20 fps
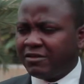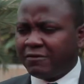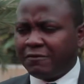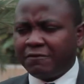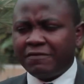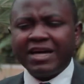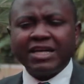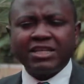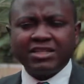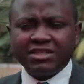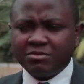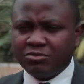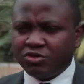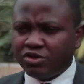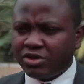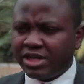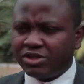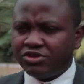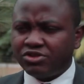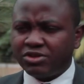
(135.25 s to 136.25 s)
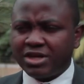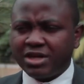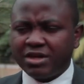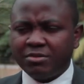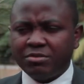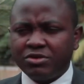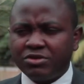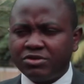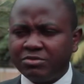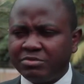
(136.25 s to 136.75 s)
finding more
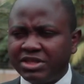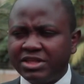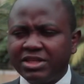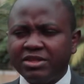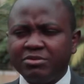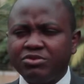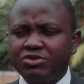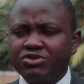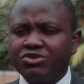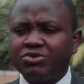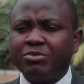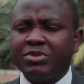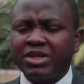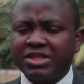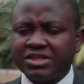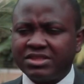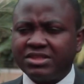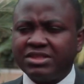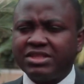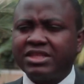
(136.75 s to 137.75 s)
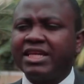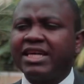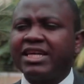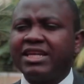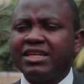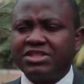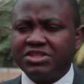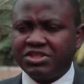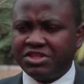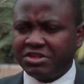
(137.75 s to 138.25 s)
hydrocarbon, being able to meet the
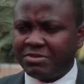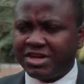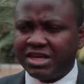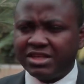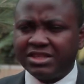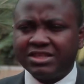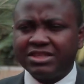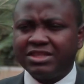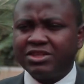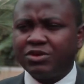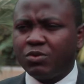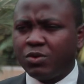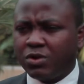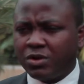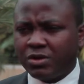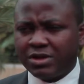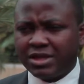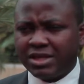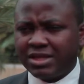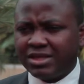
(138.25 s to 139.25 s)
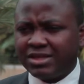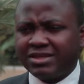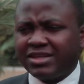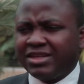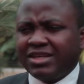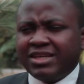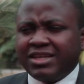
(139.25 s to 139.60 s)
energy demand in the world, and